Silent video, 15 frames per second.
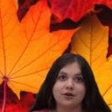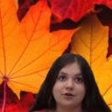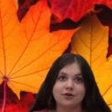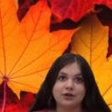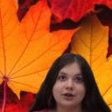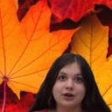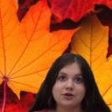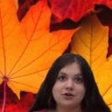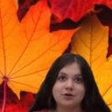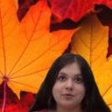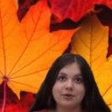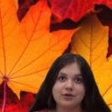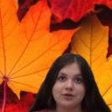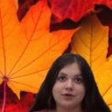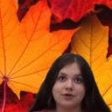Early
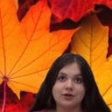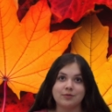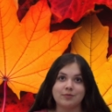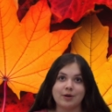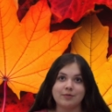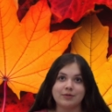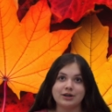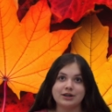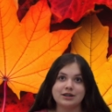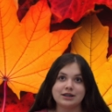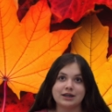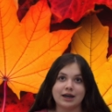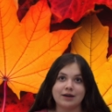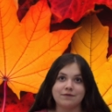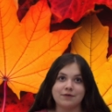October 3rd, the pumpkin
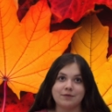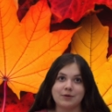escaped